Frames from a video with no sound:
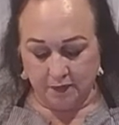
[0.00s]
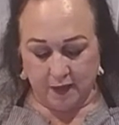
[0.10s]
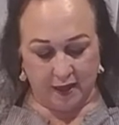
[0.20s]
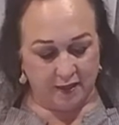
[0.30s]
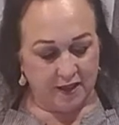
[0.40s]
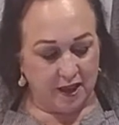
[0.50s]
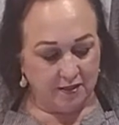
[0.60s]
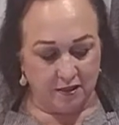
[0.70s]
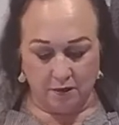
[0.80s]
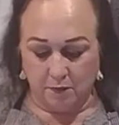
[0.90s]
and they got
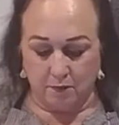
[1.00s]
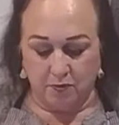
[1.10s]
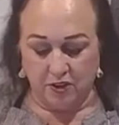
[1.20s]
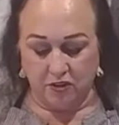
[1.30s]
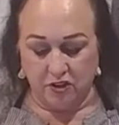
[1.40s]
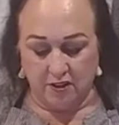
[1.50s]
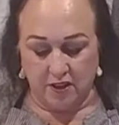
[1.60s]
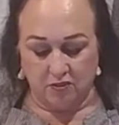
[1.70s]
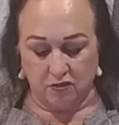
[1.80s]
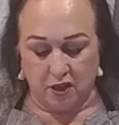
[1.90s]
the section
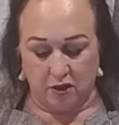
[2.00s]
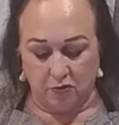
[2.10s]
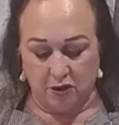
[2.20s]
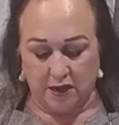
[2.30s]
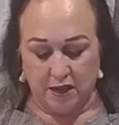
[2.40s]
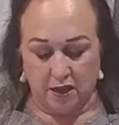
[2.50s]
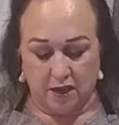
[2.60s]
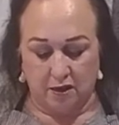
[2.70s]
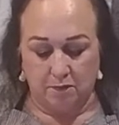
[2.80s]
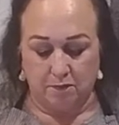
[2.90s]
that's really
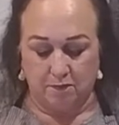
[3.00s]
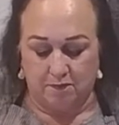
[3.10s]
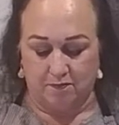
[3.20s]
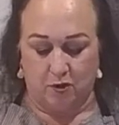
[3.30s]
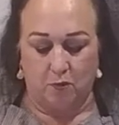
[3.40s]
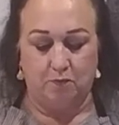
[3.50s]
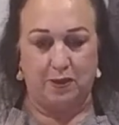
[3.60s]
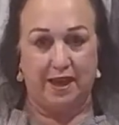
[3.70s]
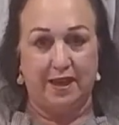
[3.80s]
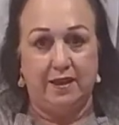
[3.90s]

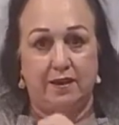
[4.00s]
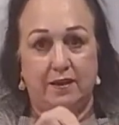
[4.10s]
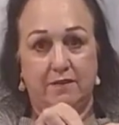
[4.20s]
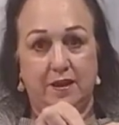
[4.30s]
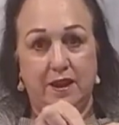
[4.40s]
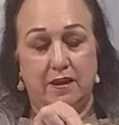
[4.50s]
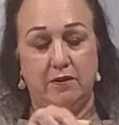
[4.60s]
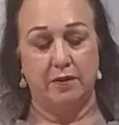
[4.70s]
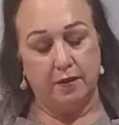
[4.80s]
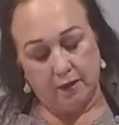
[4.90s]
big right here.
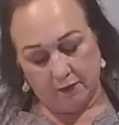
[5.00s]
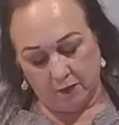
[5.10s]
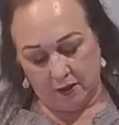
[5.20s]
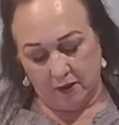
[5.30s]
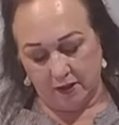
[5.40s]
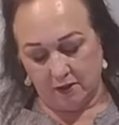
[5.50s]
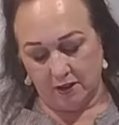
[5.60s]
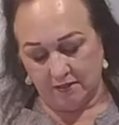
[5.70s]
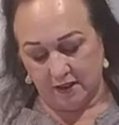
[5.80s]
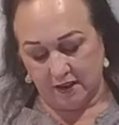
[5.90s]
Well, you know, I
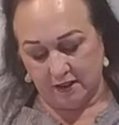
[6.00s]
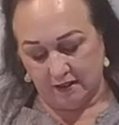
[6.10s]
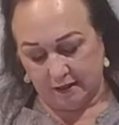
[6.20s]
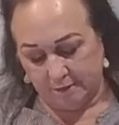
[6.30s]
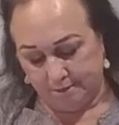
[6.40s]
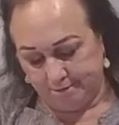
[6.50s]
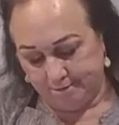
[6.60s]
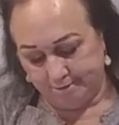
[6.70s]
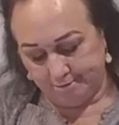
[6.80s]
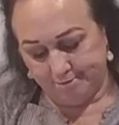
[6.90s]
didn't
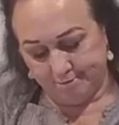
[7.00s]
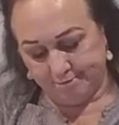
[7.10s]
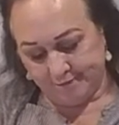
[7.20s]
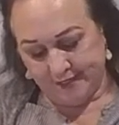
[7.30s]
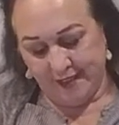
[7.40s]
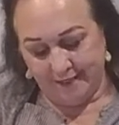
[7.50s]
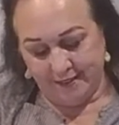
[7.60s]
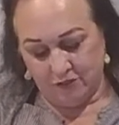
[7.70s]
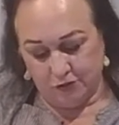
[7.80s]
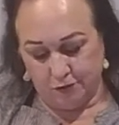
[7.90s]
have
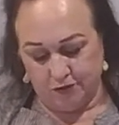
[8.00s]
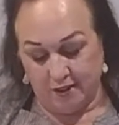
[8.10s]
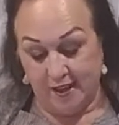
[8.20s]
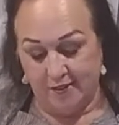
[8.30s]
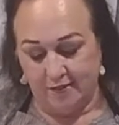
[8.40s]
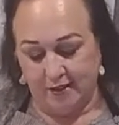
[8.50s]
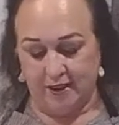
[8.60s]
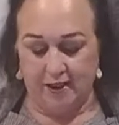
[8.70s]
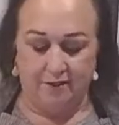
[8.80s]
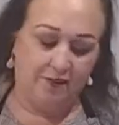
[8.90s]
these closed down,
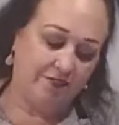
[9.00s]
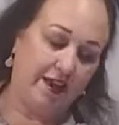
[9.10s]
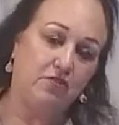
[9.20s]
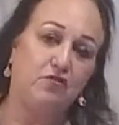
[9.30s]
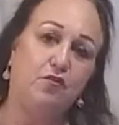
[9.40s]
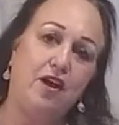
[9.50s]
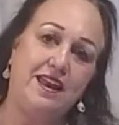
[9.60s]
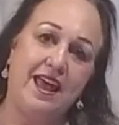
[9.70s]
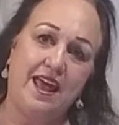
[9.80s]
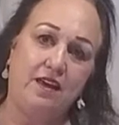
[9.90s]
and one day I was
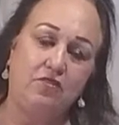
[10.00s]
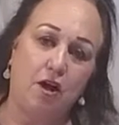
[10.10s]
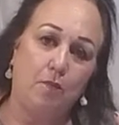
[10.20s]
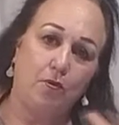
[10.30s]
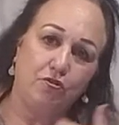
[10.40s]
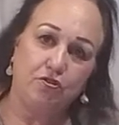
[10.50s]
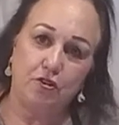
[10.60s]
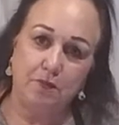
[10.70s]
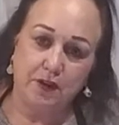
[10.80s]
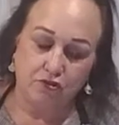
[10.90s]
frying eggs. I'll post you
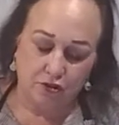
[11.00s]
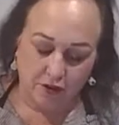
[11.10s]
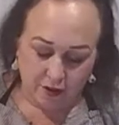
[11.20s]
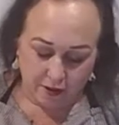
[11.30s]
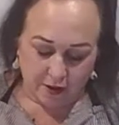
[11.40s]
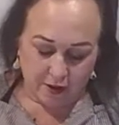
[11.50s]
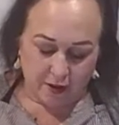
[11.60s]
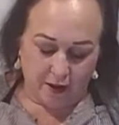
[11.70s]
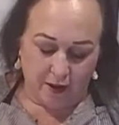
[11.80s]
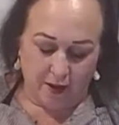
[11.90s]
the picture.
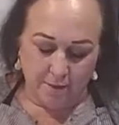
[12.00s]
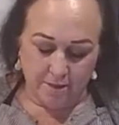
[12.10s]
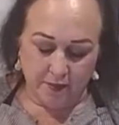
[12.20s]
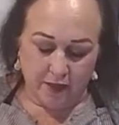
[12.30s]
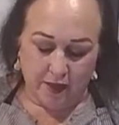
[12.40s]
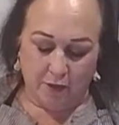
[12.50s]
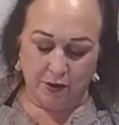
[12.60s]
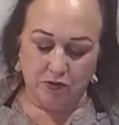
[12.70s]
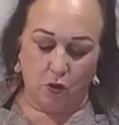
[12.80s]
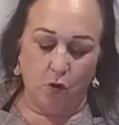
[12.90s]
I
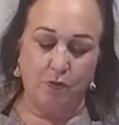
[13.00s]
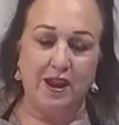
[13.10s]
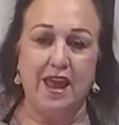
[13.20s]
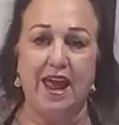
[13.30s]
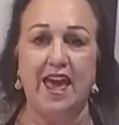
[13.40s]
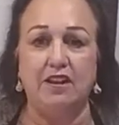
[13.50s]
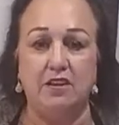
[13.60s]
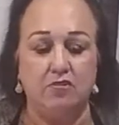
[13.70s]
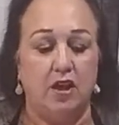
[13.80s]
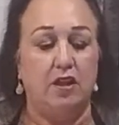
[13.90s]
went to open it, and
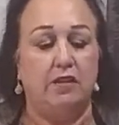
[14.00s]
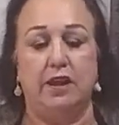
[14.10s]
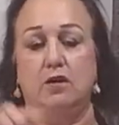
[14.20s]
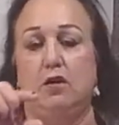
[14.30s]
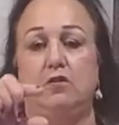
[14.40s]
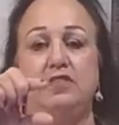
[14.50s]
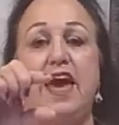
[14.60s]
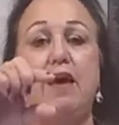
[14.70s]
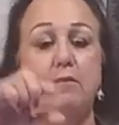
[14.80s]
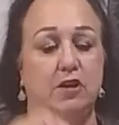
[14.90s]
this like
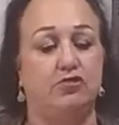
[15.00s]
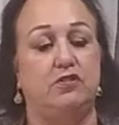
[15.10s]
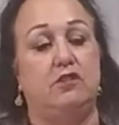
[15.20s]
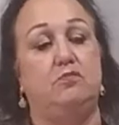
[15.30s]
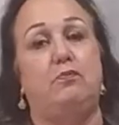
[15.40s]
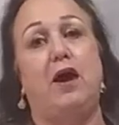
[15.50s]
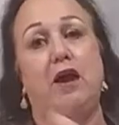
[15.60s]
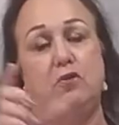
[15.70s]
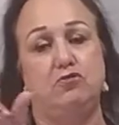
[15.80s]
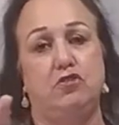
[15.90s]
that much of this
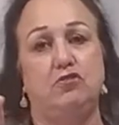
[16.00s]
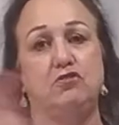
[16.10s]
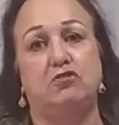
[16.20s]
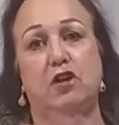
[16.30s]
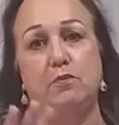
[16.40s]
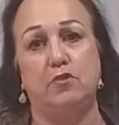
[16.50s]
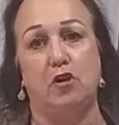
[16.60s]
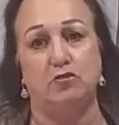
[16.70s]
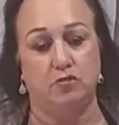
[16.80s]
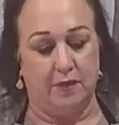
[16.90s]
bottle just dumped
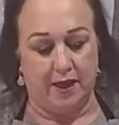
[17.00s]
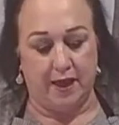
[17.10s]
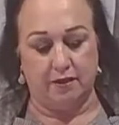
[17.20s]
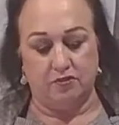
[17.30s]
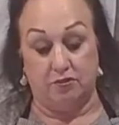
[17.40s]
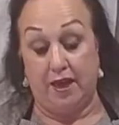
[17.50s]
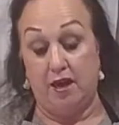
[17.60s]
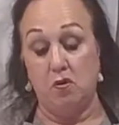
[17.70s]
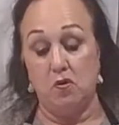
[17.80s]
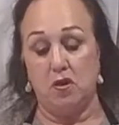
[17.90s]
onto my egg. So
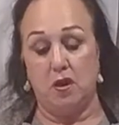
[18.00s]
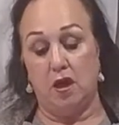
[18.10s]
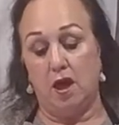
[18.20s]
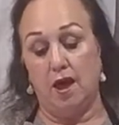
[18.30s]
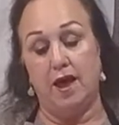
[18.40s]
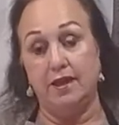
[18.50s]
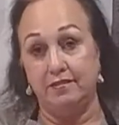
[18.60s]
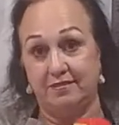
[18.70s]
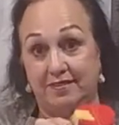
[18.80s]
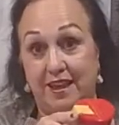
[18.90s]
now I
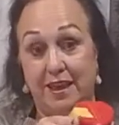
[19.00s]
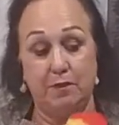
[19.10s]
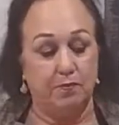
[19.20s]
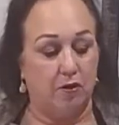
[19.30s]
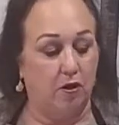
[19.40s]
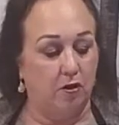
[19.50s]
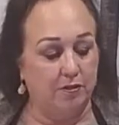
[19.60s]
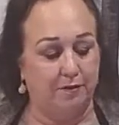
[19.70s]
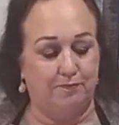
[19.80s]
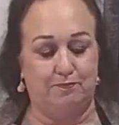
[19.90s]
tape all
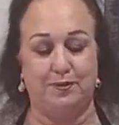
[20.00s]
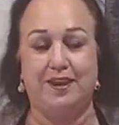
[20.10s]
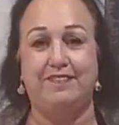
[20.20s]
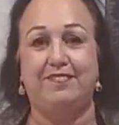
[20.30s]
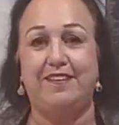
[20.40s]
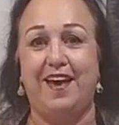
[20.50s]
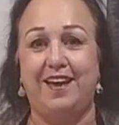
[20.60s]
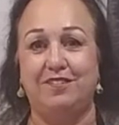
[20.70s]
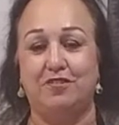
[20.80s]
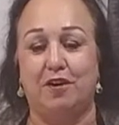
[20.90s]
the big
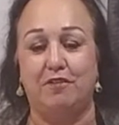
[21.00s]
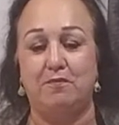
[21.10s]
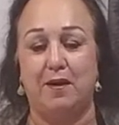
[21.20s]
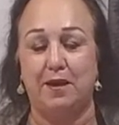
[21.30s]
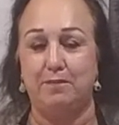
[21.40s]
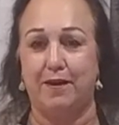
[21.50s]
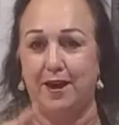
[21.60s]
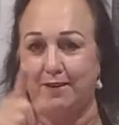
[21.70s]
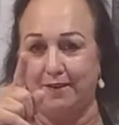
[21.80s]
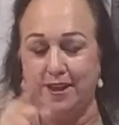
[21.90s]
sides of my
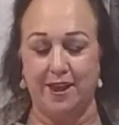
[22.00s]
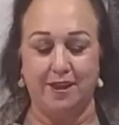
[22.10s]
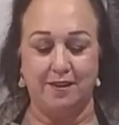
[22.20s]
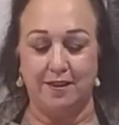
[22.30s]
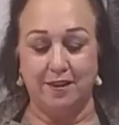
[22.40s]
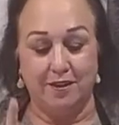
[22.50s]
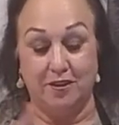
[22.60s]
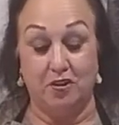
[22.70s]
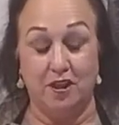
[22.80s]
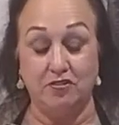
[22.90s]
bottle. Hey,
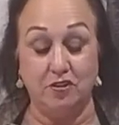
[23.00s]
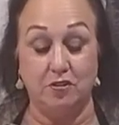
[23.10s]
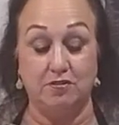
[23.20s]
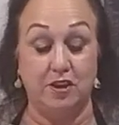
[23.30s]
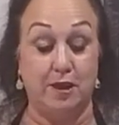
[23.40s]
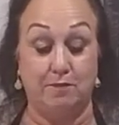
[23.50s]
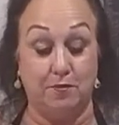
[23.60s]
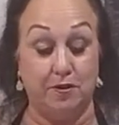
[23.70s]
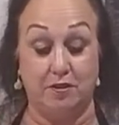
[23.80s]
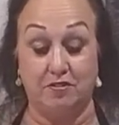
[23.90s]
that's a good tip
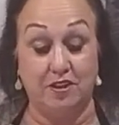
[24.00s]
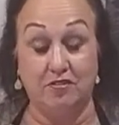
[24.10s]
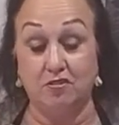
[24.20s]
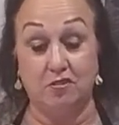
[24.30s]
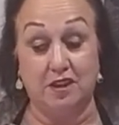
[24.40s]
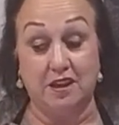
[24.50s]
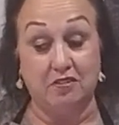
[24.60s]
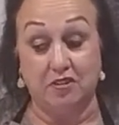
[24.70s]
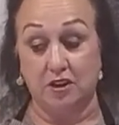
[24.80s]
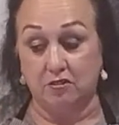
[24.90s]
because that's so
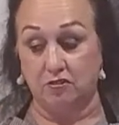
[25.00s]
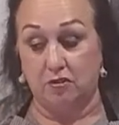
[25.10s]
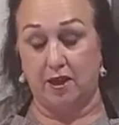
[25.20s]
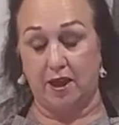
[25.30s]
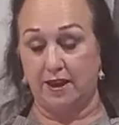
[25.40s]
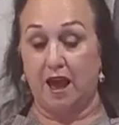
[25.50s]
easy to do. And